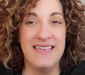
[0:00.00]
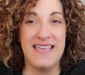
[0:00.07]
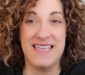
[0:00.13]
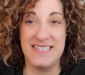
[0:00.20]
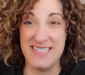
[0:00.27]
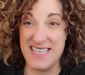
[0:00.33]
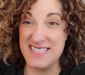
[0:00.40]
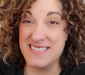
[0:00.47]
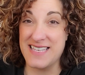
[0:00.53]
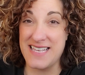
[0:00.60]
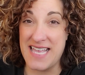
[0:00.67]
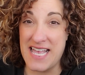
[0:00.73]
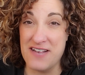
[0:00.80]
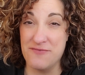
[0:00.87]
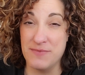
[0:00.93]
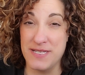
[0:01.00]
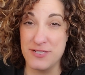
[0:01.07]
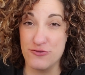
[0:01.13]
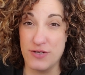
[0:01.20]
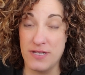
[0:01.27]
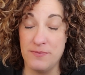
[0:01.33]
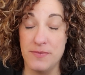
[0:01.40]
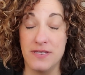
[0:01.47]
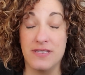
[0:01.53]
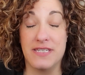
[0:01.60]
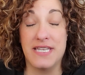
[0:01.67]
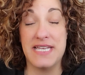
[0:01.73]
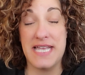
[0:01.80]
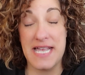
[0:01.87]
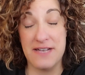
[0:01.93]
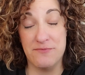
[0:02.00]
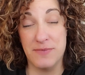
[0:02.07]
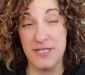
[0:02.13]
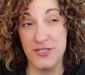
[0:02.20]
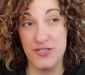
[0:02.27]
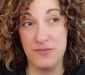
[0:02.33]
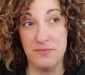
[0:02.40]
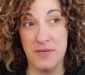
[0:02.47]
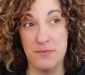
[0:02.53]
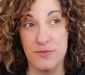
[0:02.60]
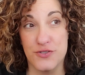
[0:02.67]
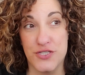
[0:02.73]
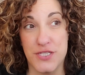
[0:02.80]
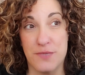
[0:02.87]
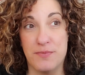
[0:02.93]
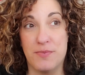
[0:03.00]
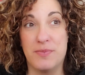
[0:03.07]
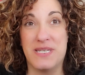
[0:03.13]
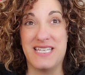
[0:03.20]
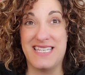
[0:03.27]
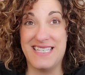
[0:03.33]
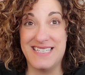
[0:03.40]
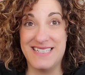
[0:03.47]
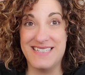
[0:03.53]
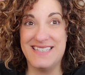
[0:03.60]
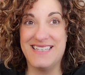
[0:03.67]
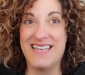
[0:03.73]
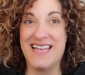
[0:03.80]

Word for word: And yes, I have my treadmill and I have my gym membership, but again,